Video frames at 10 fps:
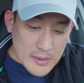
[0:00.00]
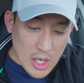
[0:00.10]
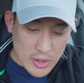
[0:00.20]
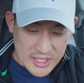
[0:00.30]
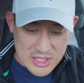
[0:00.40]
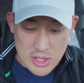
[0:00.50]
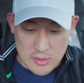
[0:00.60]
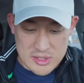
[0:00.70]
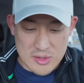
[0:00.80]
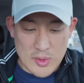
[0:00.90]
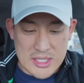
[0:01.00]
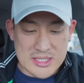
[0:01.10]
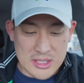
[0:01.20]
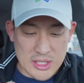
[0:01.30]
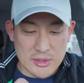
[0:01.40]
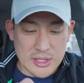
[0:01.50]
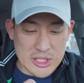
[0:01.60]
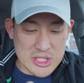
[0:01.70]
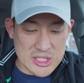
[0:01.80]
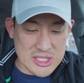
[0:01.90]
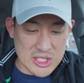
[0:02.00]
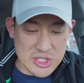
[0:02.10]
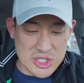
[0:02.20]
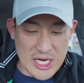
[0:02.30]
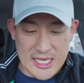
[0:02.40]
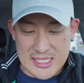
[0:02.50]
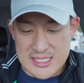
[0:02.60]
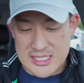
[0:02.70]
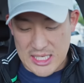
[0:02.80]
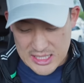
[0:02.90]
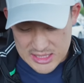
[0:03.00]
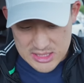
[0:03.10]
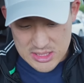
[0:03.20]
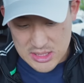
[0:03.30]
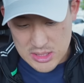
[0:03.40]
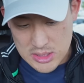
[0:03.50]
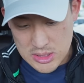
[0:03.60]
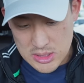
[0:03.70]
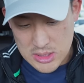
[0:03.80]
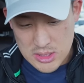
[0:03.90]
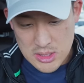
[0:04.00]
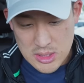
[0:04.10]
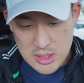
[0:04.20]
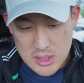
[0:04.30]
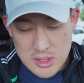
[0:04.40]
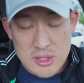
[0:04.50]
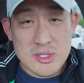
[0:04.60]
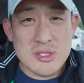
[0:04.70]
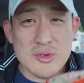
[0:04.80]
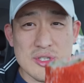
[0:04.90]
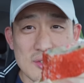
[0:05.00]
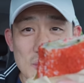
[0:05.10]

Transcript: Okay, no. So it's literally just a giant-sized sushi